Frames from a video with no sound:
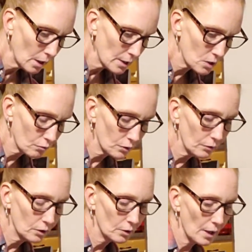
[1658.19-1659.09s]
It's a
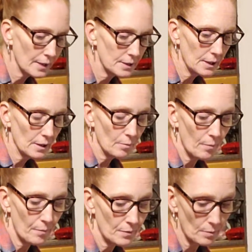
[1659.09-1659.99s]
really good idea
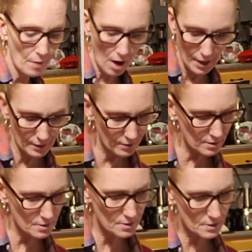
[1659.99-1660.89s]
to buy
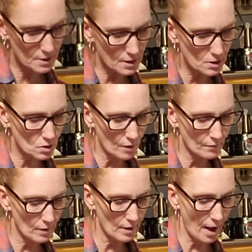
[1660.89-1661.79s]
these sticks off
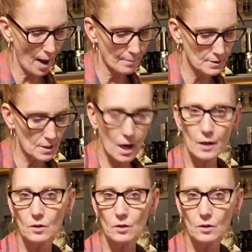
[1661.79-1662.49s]
of Amazon.